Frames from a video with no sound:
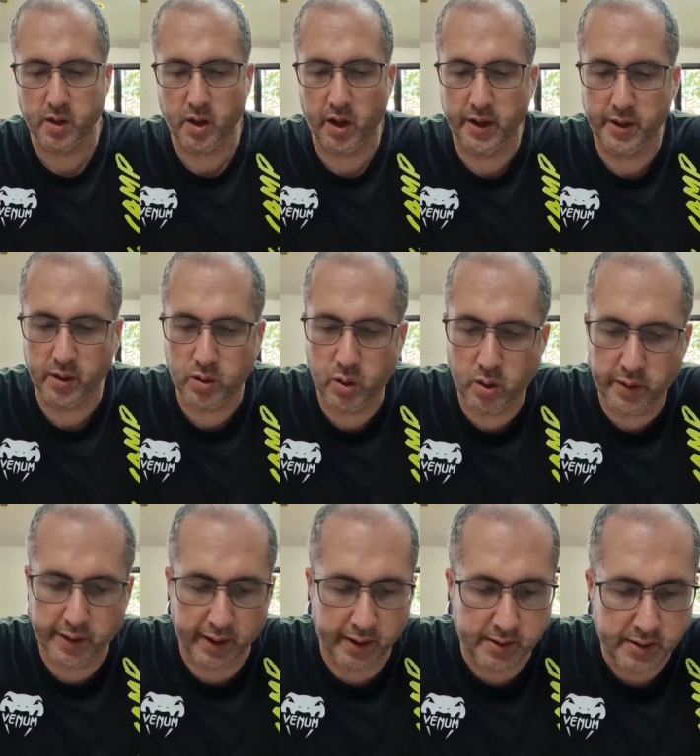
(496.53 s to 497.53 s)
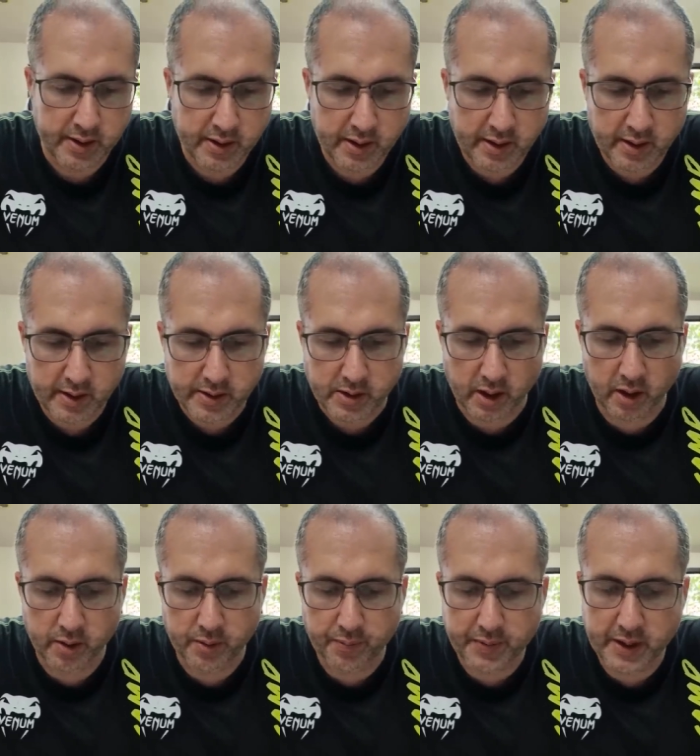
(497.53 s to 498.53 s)
guy in the corner.
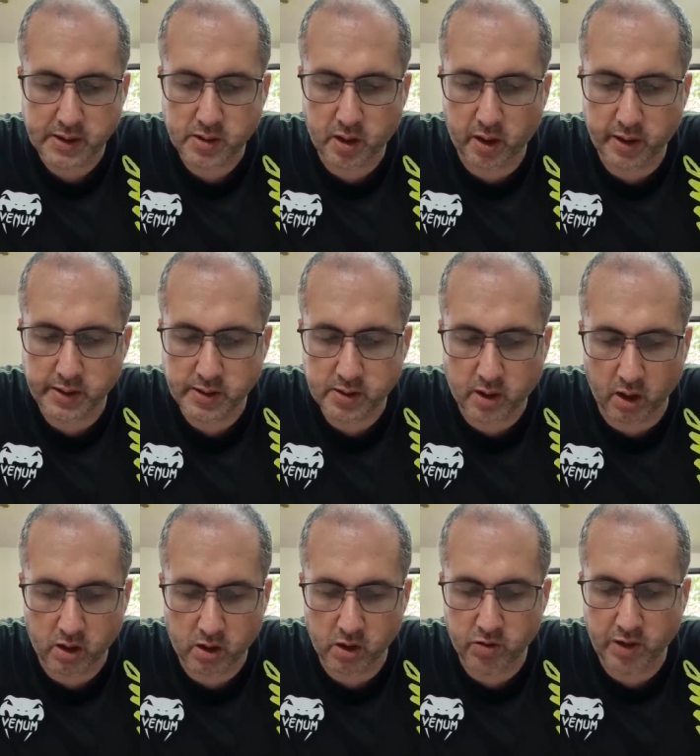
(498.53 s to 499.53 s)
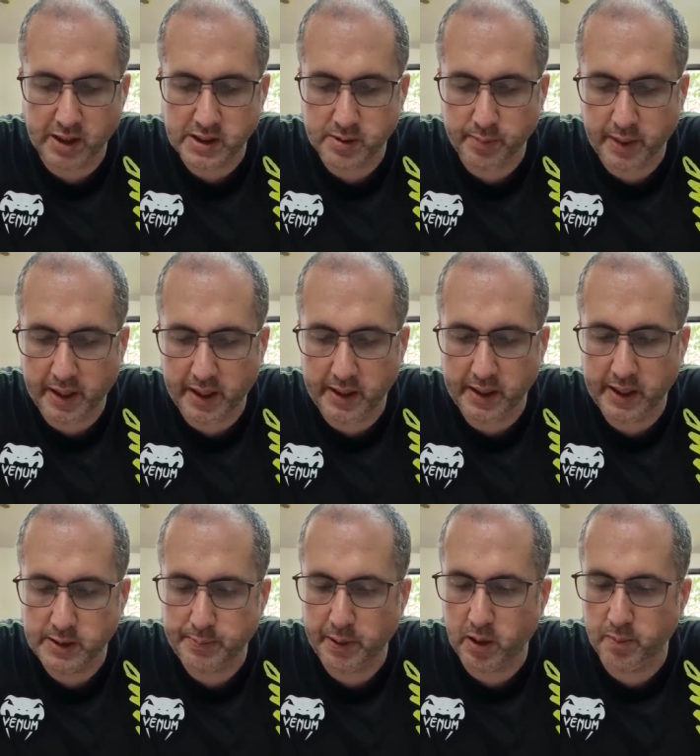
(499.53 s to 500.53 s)
So this guy's got a good resume.
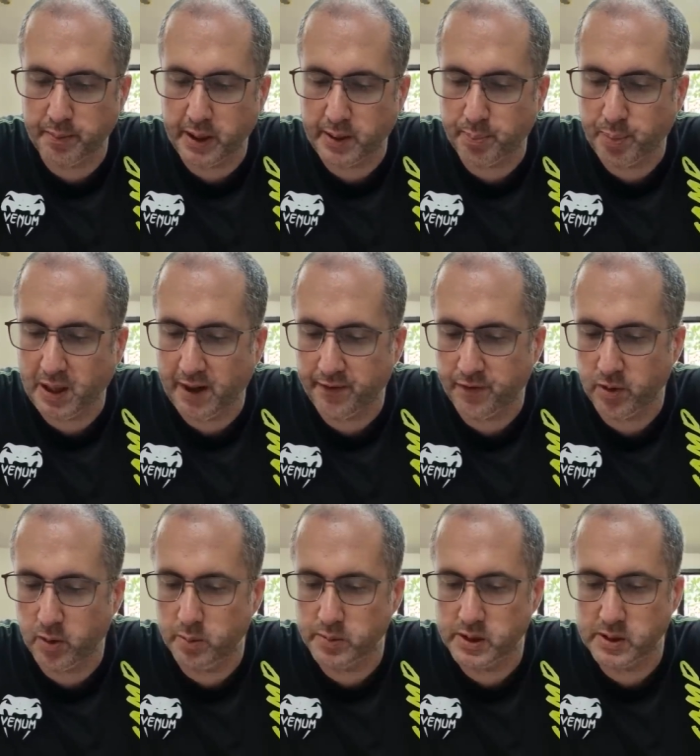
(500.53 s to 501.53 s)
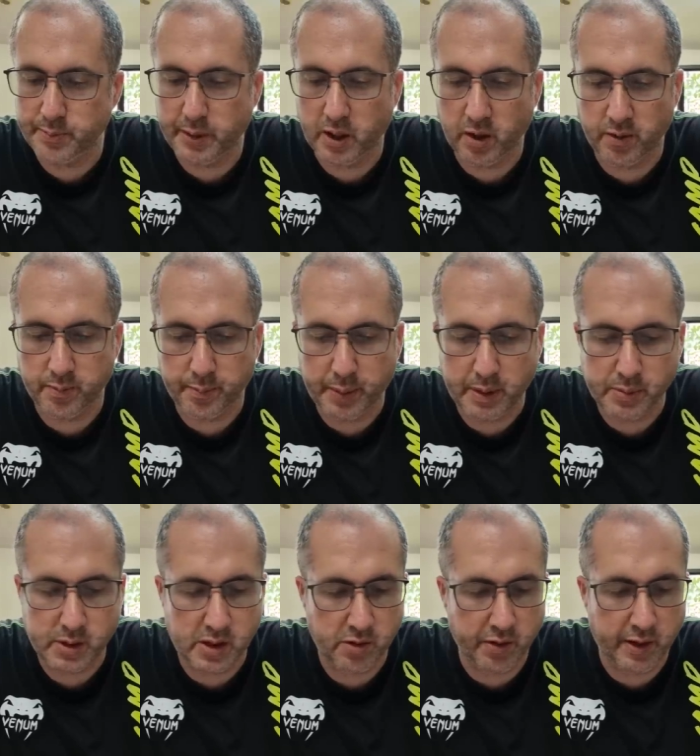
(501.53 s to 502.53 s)
He's been on big platforms. He's been on
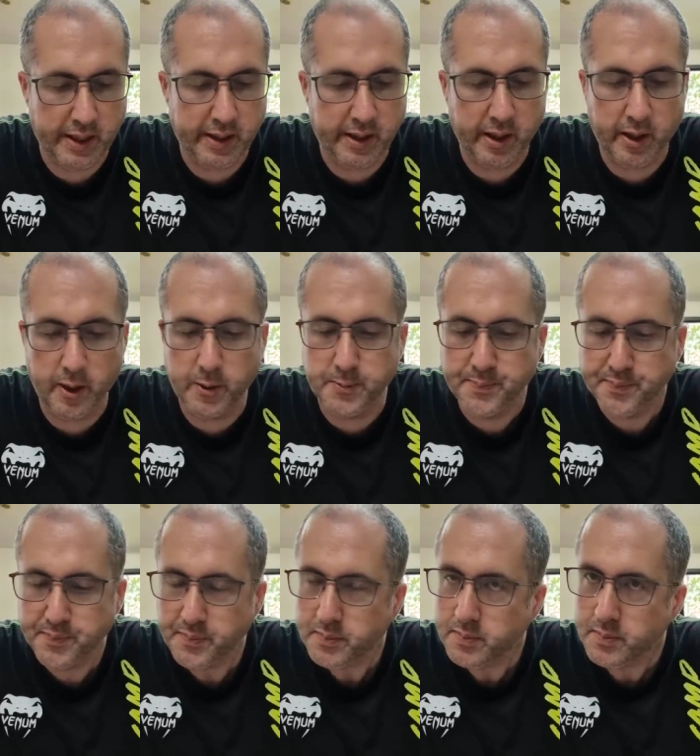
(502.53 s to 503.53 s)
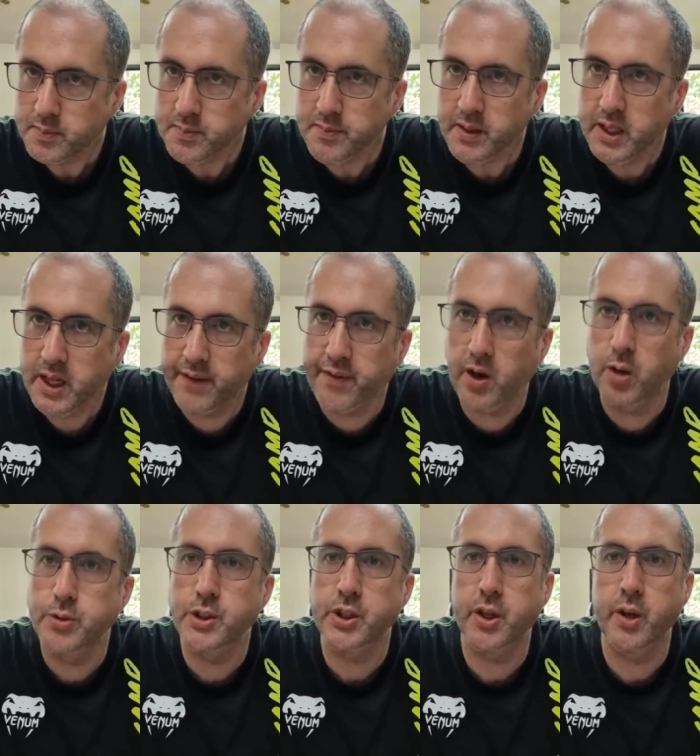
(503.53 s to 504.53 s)
BBC Radio. If I
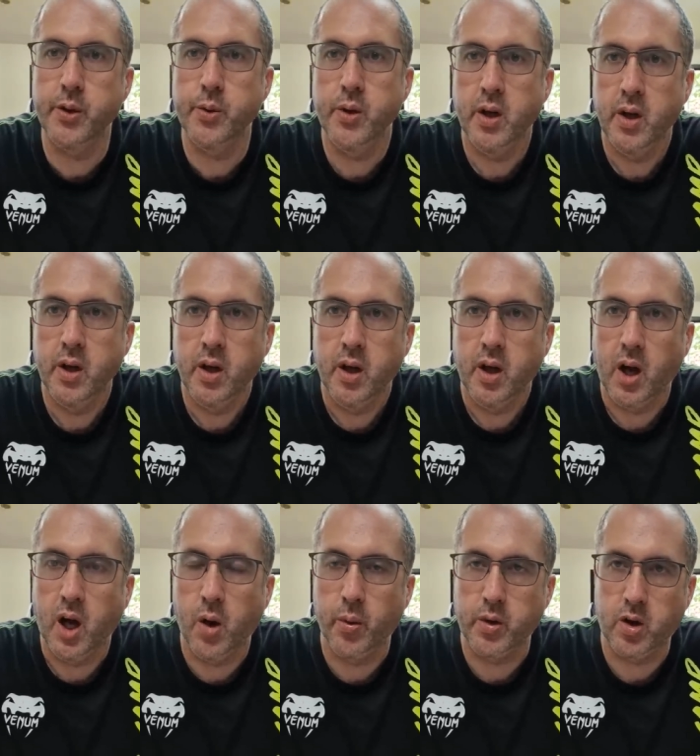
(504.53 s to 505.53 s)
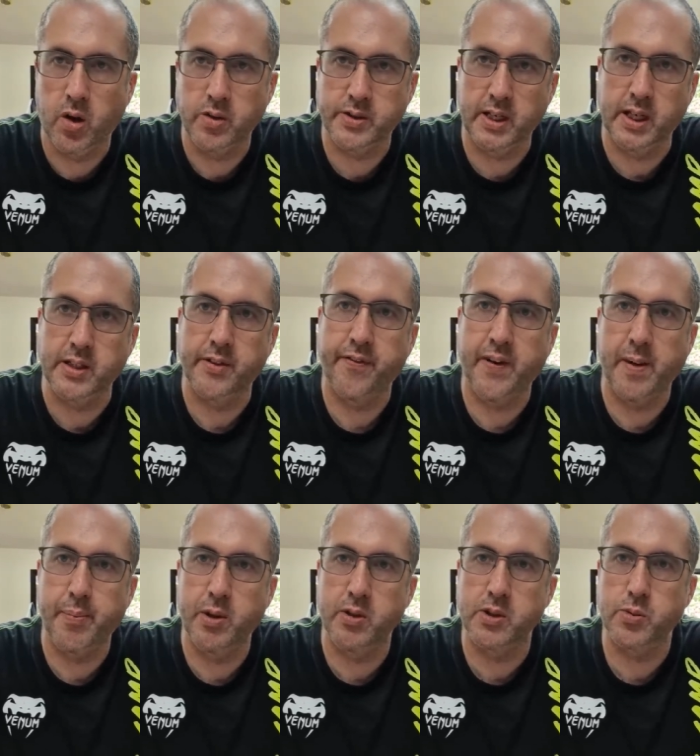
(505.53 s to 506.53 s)
was you, I would contact
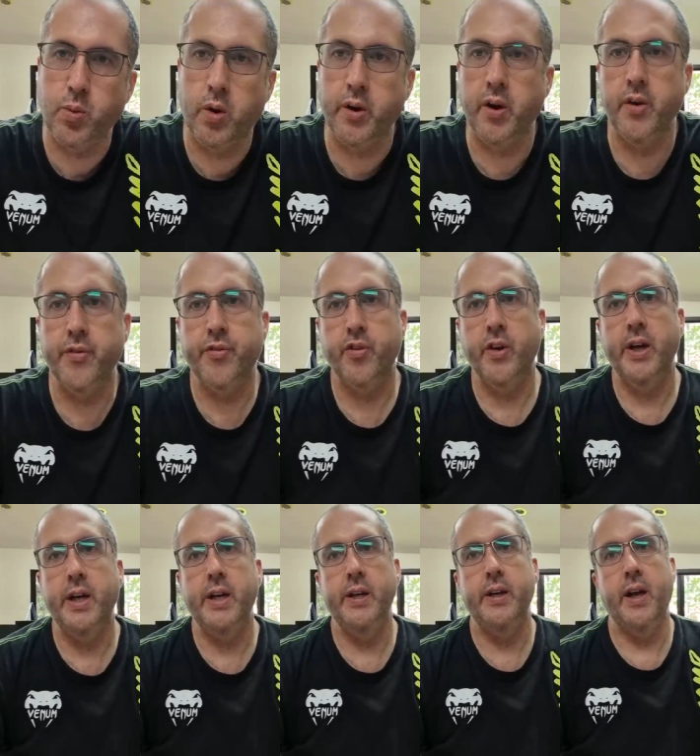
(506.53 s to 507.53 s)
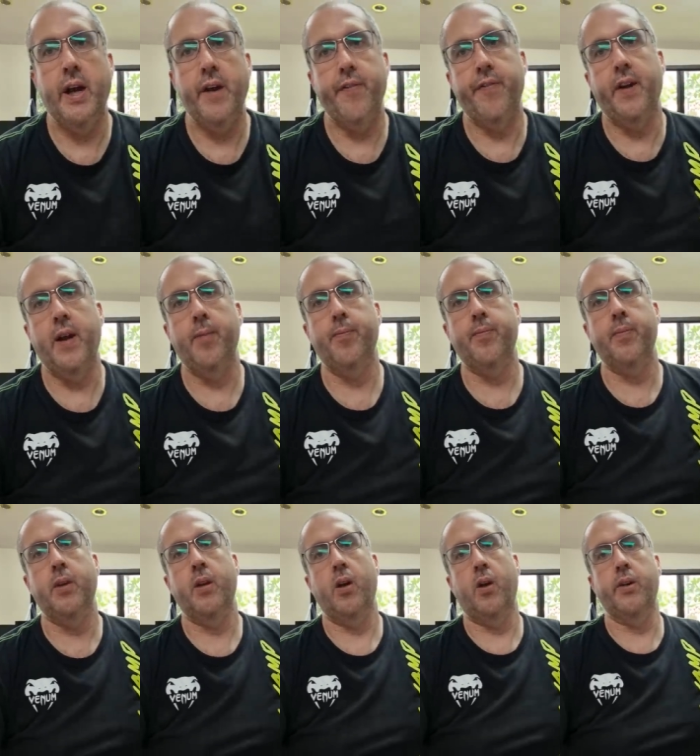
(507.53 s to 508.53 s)
Fabulous 103 FM
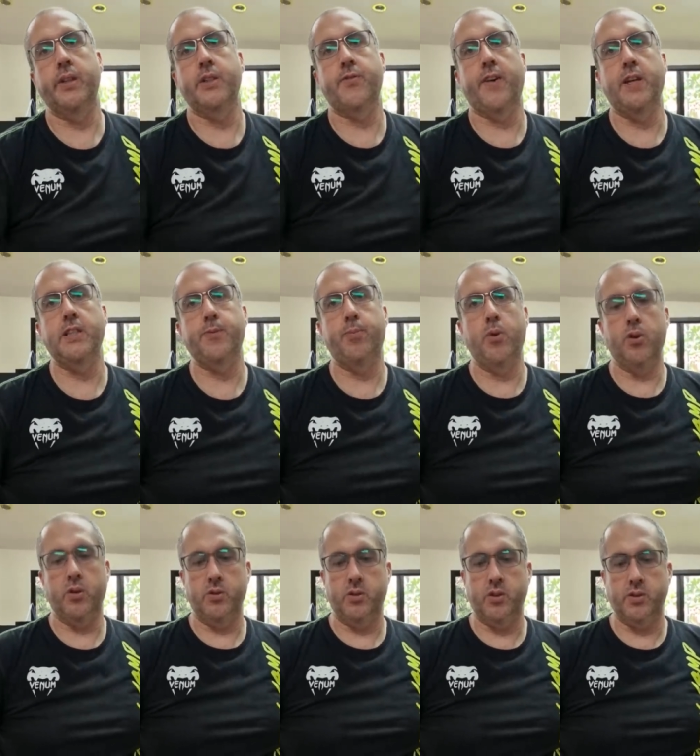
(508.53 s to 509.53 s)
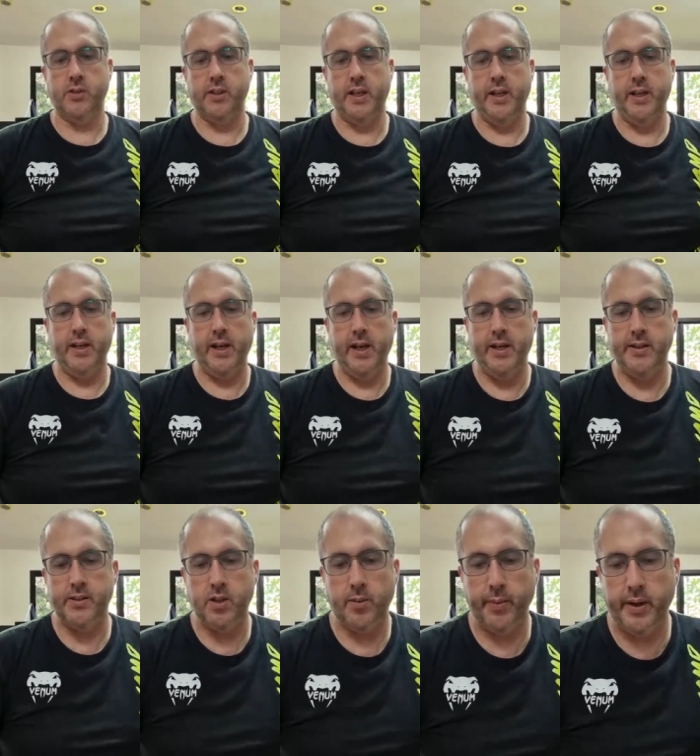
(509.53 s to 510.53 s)
on his Facebook and just say, hey,
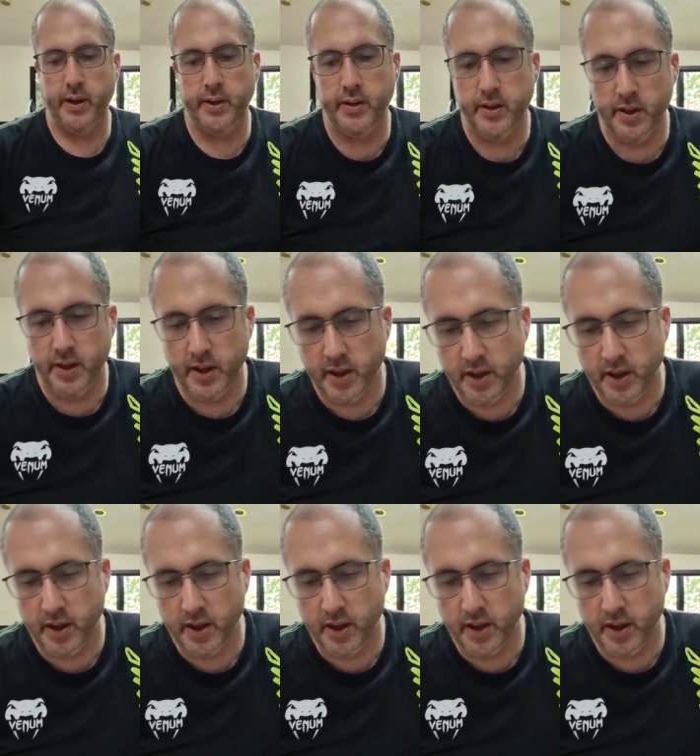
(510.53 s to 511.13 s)
Tommy,